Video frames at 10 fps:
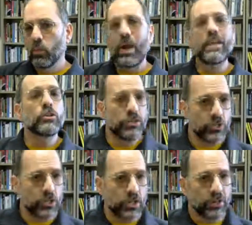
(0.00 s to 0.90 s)
When
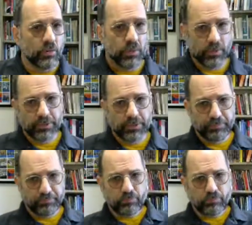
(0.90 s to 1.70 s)
should you share your work?